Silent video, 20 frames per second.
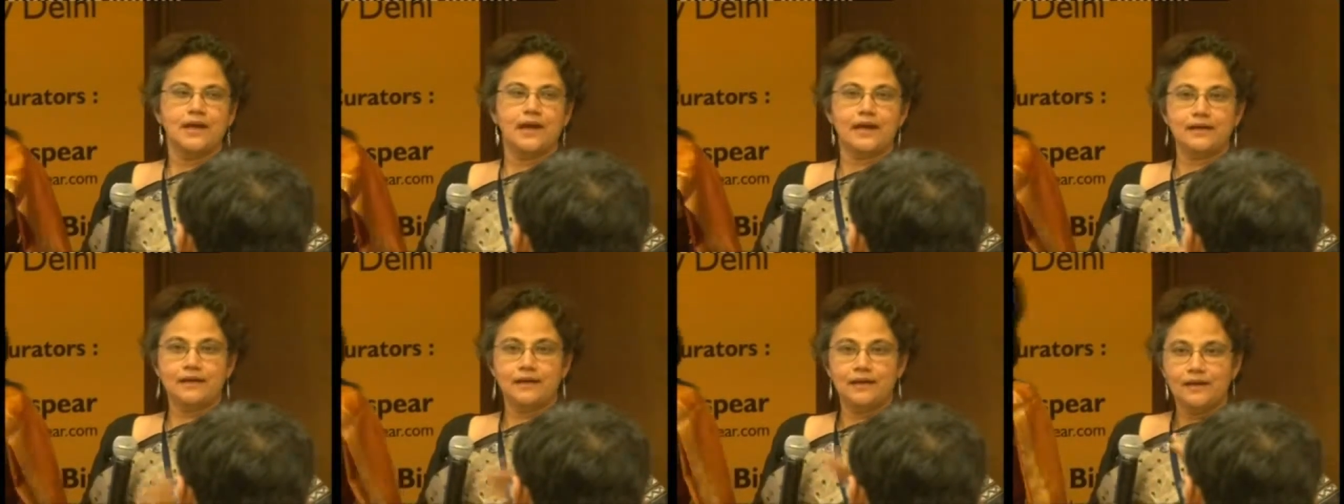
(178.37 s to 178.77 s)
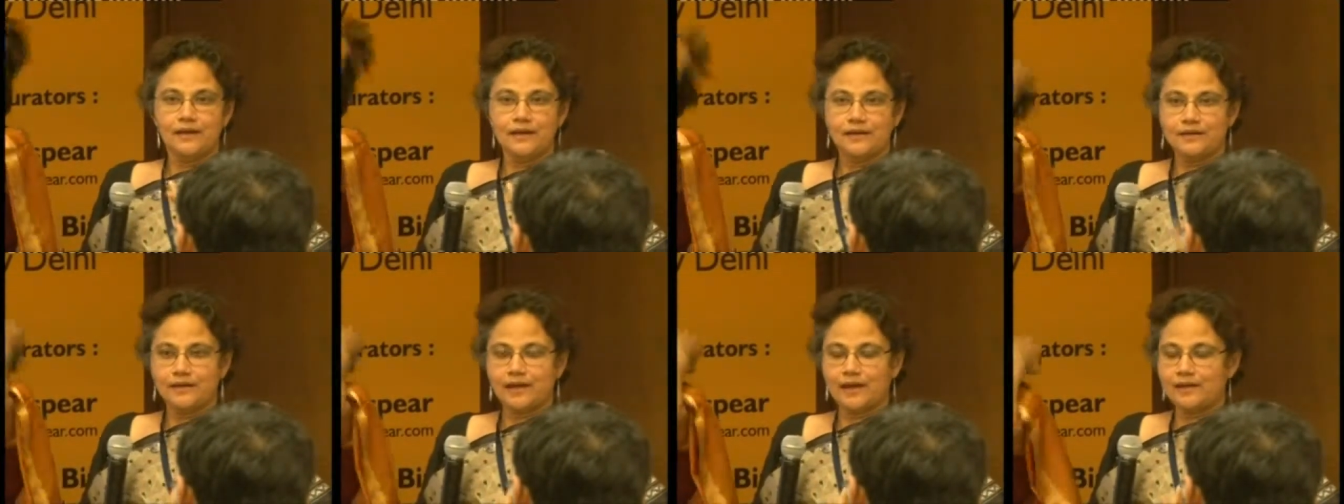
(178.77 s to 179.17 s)
And
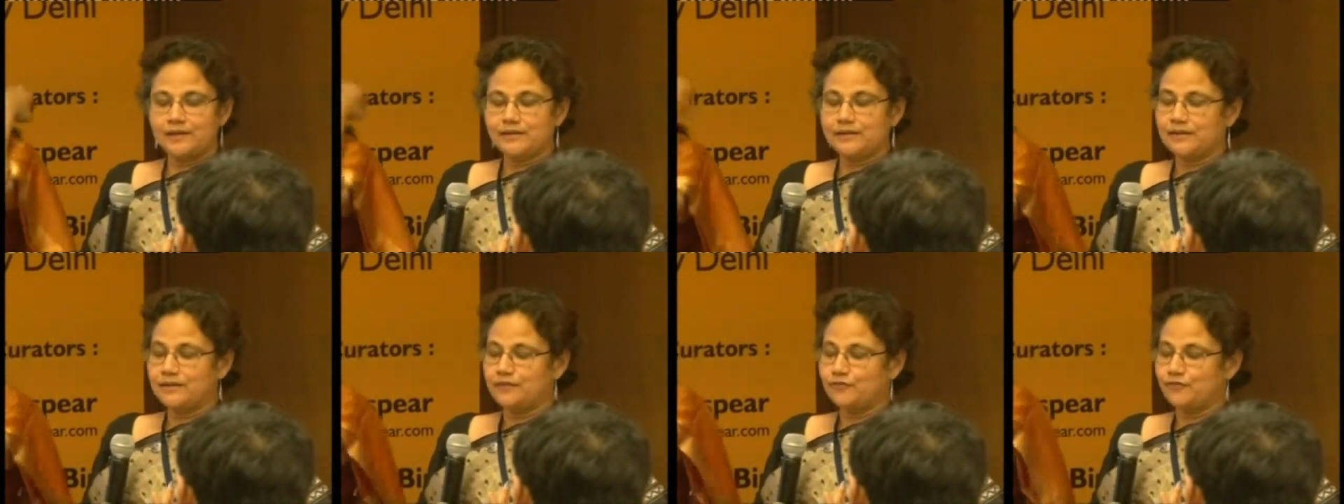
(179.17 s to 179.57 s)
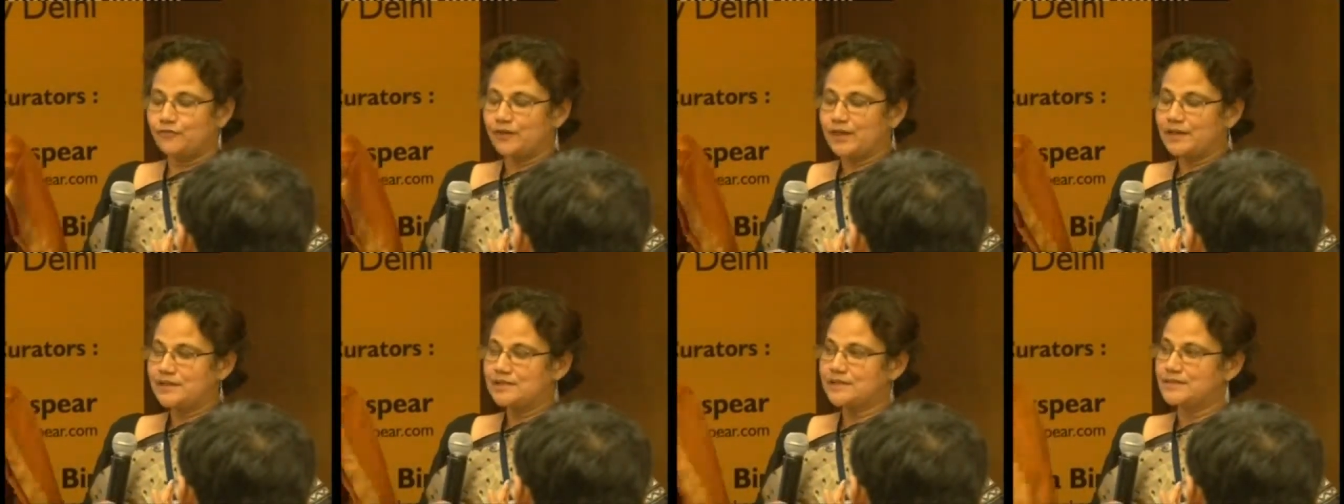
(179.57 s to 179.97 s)
the
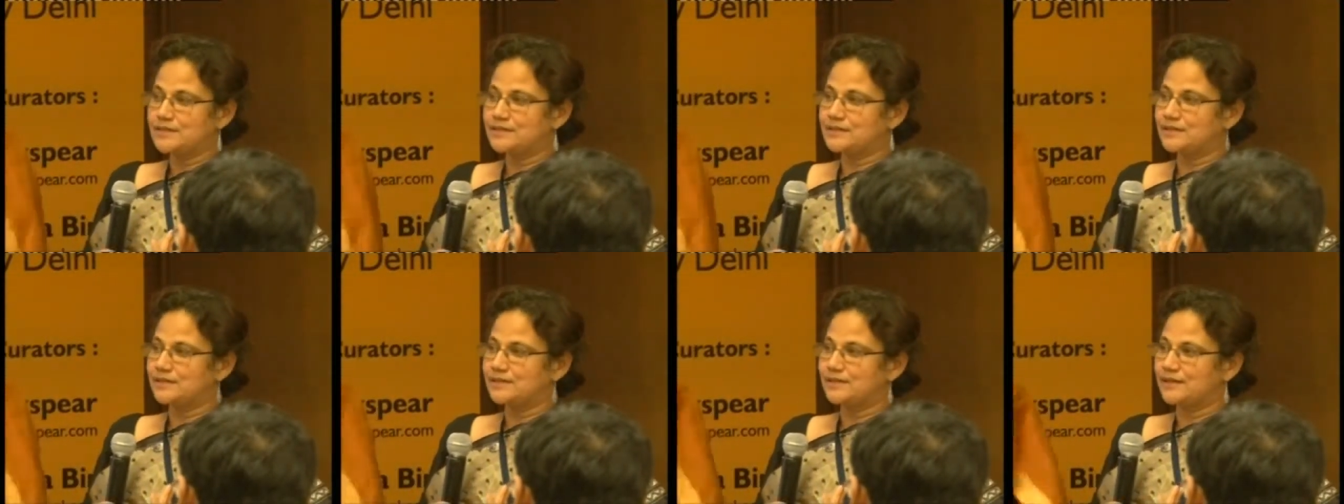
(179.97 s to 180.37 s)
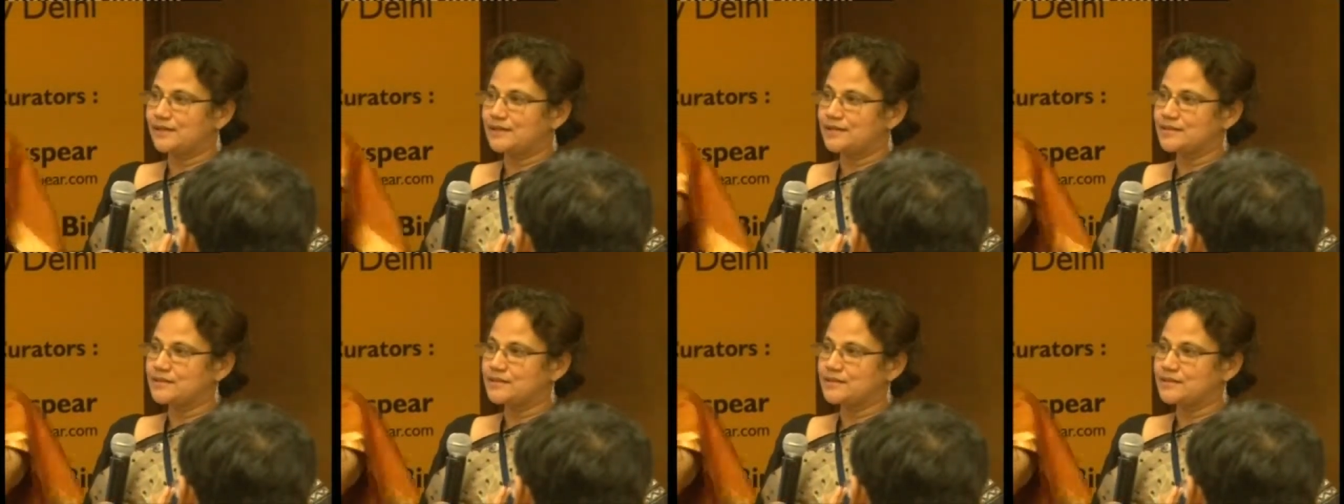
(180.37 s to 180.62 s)
fact is that